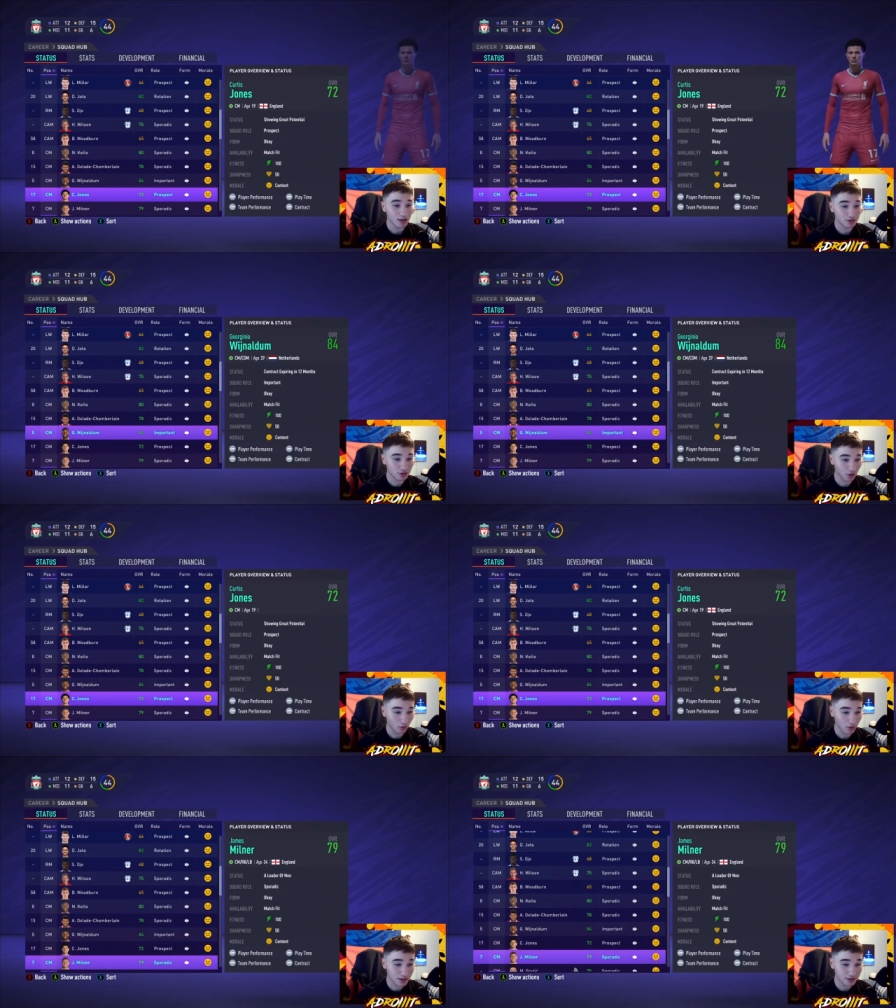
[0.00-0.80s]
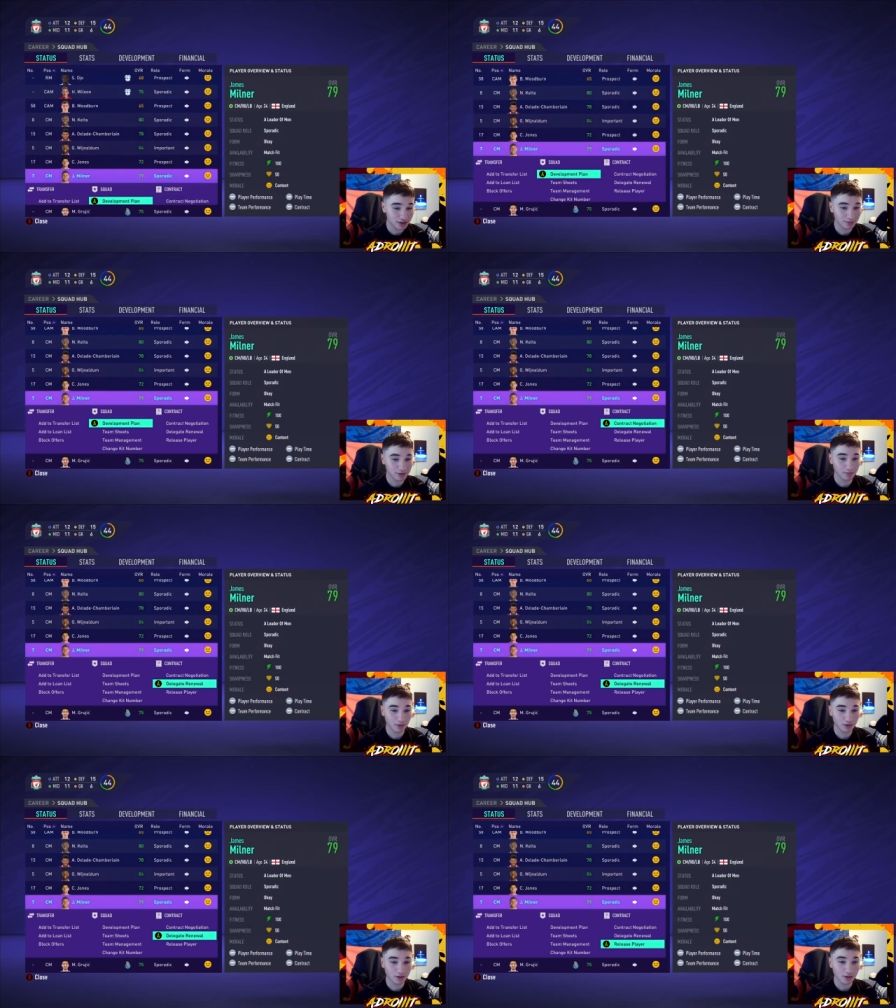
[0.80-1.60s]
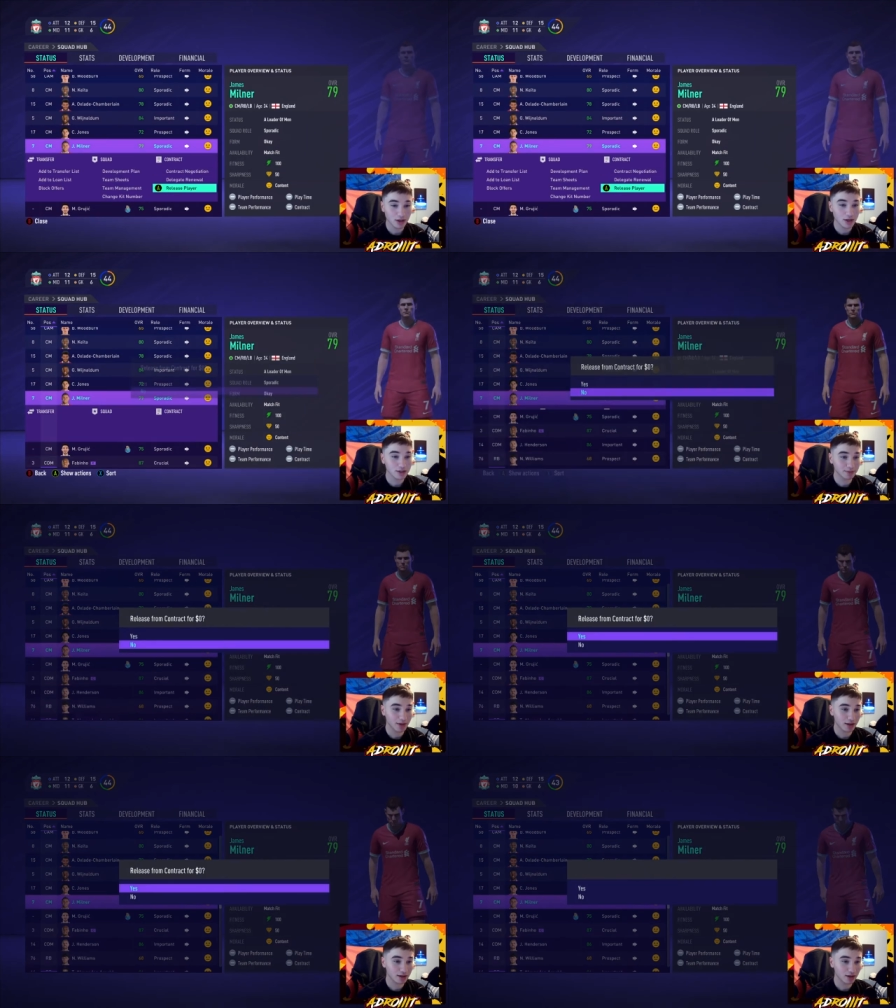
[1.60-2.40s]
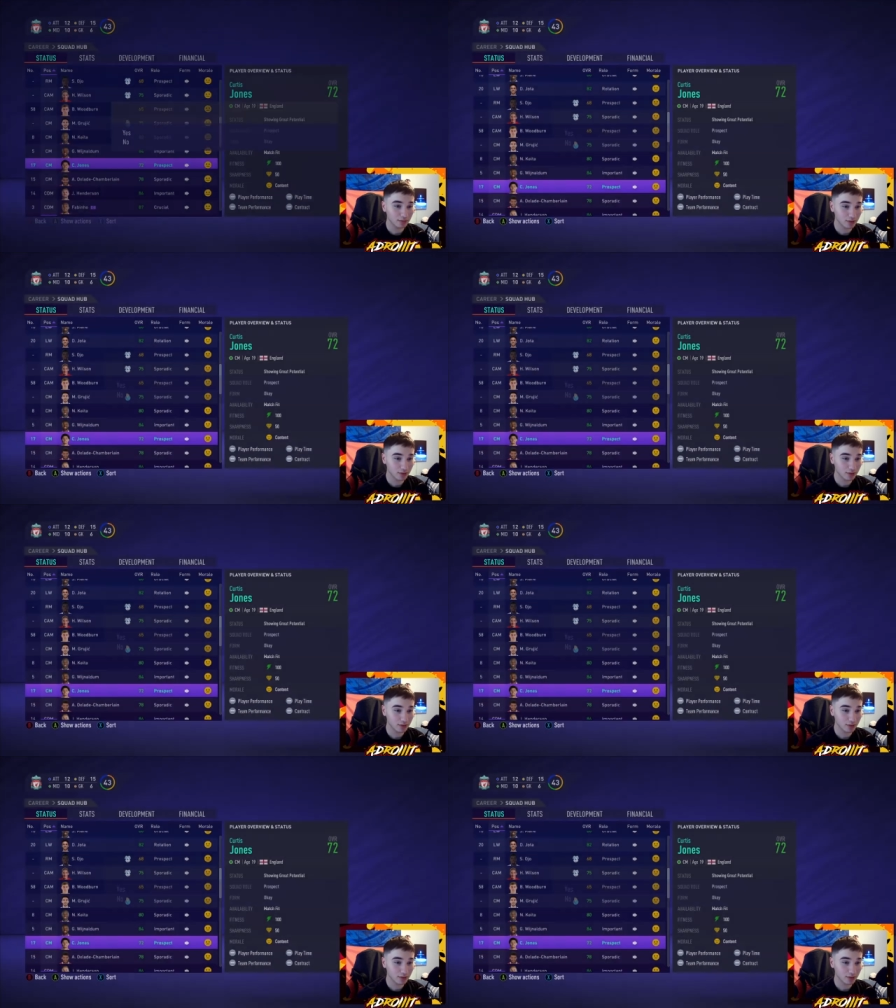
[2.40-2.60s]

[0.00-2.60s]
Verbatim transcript: So is James Milner. He's gonna be out of the club.